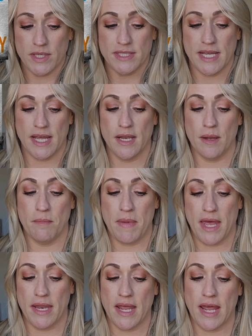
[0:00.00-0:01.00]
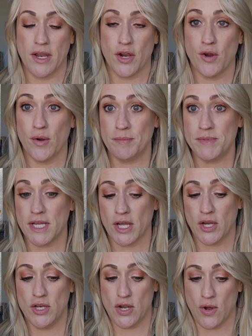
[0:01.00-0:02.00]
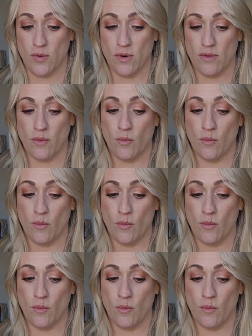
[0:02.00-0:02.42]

dead men and a cryptic note